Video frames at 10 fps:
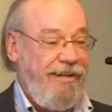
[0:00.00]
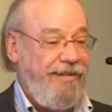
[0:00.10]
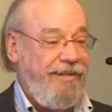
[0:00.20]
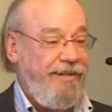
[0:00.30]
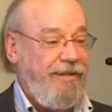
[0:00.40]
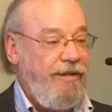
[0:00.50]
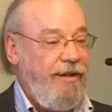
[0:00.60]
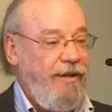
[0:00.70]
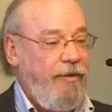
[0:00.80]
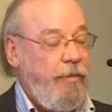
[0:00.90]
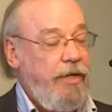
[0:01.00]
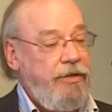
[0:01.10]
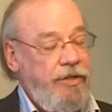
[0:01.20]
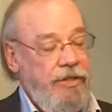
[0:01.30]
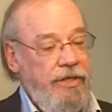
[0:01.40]
And,
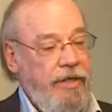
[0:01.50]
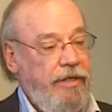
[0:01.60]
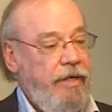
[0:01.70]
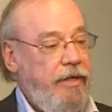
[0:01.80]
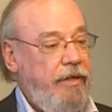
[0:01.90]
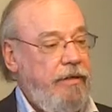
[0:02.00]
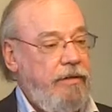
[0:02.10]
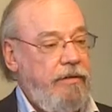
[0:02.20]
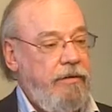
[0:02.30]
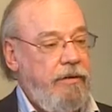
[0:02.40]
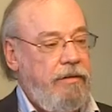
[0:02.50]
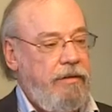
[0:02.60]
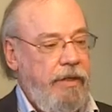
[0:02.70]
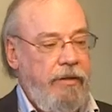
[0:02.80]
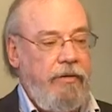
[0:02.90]
but she said
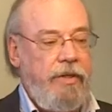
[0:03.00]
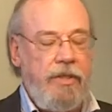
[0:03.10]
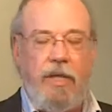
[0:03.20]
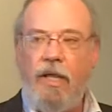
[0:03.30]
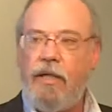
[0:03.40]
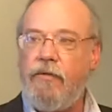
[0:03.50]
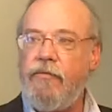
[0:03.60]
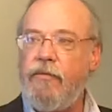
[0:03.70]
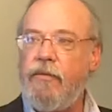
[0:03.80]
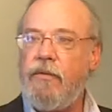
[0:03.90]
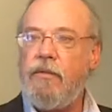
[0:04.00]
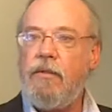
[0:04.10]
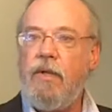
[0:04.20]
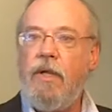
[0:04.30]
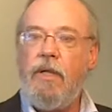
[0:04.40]
that later in his life,
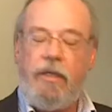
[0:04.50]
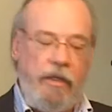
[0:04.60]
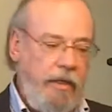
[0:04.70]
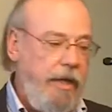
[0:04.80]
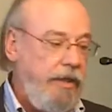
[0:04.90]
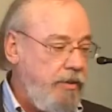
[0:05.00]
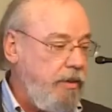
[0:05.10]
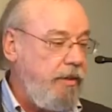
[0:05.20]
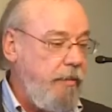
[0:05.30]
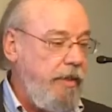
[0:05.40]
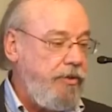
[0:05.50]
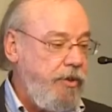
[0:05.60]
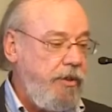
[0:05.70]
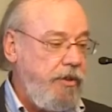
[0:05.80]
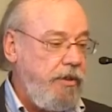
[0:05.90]
he actually met
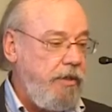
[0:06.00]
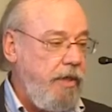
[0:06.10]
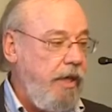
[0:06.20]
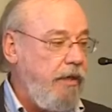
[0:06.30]
Jesus